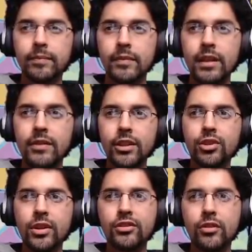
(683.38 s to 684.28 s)
Even the
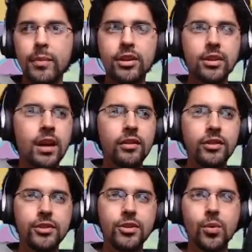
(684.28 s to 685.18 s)
transformation
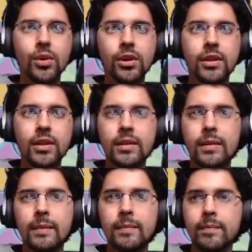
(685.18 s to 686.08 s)
outfits don't work.
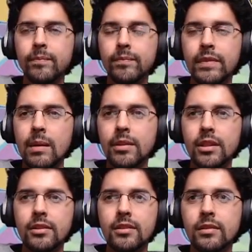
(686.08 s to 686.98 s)
How about
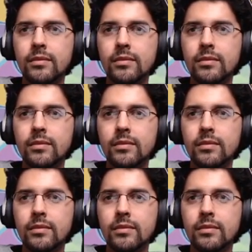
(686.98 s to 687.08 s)
this?